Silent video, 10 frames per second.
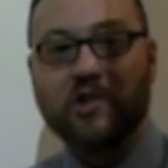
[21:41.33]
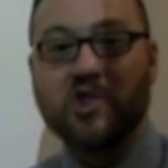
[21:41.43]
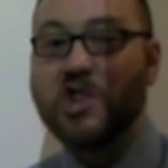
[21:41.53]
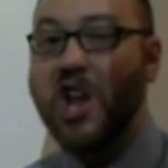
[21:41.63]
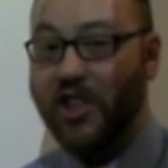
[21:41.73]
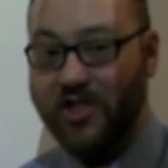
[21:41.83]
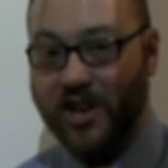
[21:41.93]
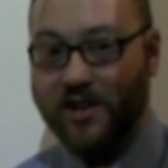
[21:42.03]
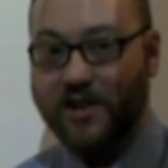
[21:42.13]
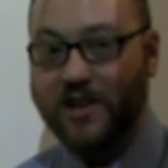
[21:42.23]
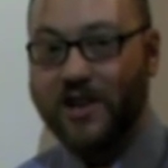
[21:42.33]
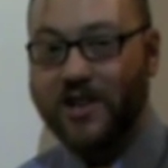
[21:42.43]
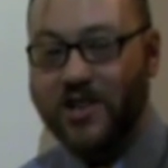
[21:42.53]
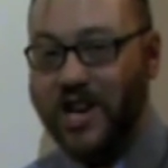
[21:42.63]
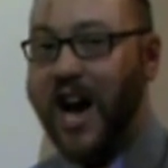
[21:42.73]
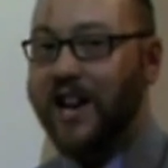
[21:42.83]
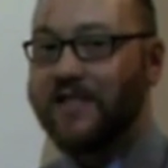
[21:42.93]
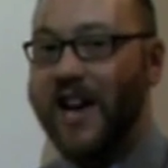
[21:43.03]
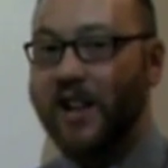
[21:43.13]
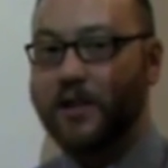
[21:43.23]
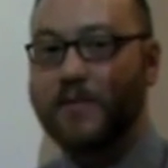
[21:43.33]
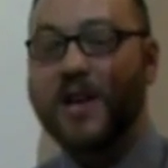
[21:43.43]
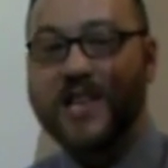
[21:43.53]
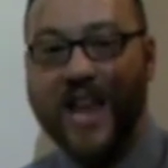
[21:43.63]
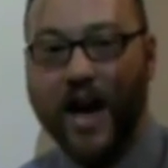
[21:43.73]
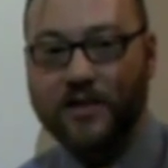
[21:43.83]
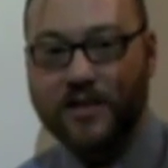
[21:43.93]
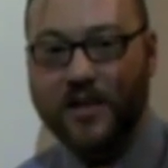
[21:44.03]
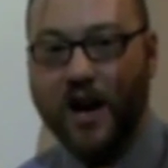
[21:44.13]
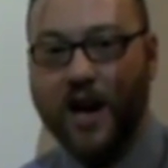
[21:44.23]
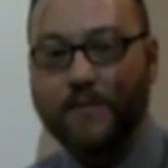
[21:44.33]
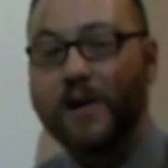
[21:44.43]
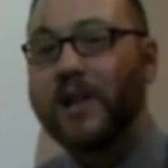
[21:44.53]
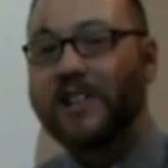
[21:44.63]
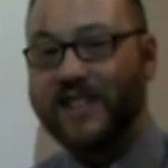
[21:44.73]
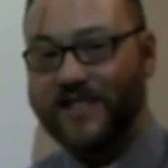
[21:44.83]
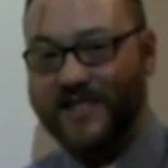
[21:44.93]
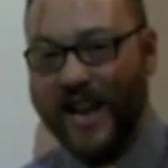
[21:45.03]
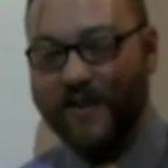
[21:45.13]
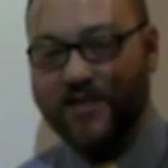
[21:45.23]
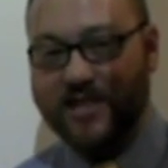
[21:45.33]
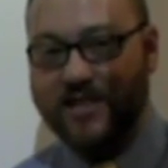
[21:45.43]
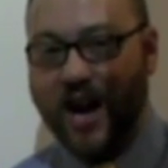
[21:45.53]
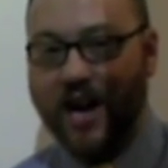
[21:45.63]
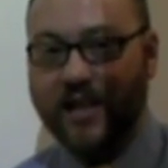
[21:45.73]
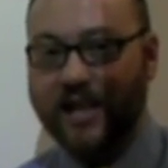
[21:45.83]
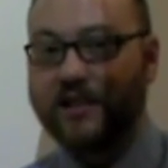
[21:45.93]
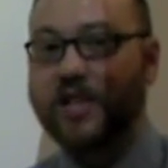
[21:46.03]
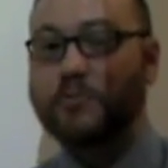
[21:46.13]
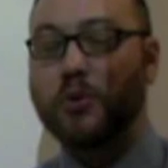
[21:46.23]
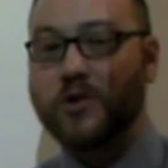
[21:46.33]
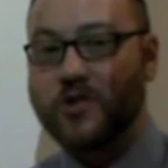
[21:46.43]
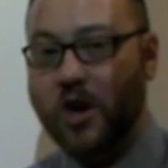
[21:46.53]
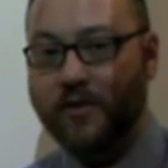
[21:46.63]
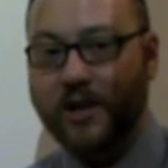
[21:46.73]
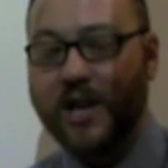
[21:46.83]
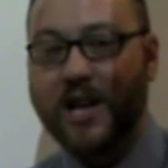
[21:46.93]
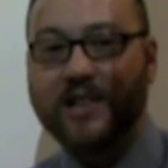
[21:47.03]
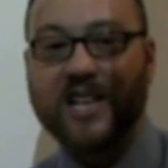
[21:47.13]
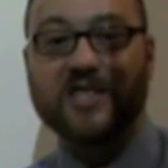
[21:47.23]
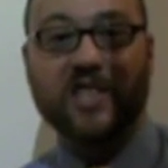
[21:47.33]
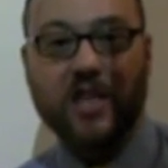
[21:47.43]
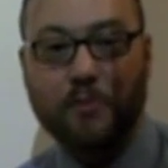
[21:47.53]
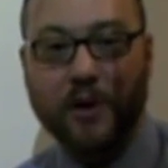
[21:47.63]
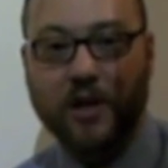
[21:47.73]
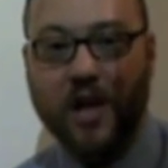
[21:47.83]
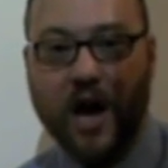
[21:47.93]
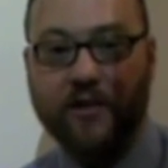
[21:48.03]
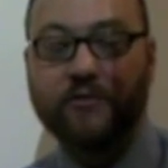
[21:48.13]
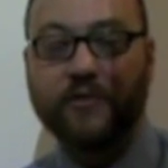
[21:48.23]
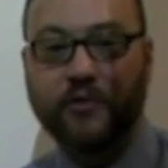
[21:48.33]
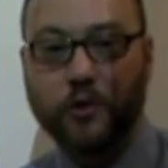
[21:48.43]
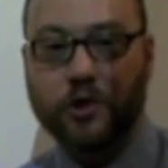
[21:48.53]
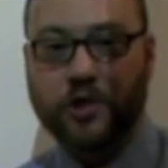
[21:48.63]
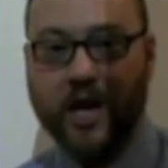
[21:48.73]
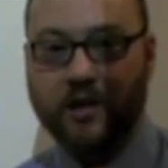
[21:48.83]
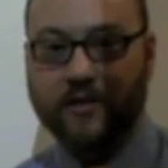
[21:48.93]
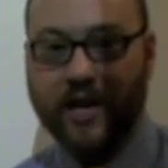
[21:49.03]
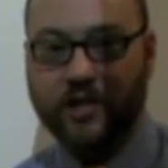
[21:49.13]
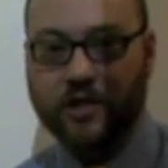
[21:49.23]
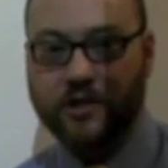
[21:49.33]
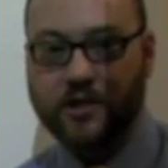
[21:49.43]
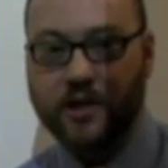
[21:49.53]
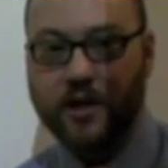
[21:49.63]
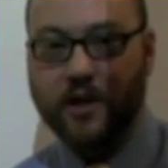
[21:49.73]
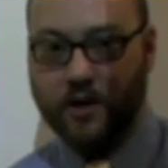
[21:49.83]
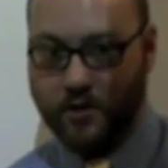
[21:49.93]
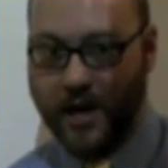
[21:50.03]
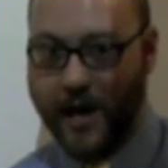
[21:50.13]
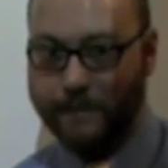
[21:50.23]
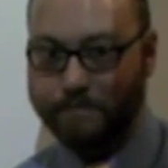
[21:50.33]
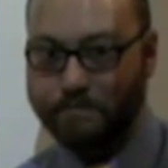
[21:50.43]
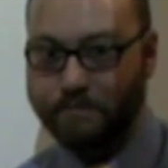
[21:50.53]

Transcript: Nothing. You gotta tell them. Now's the time. Let's save this dialect. Let's preserve it. Let's keep it alive for future generations. Okay?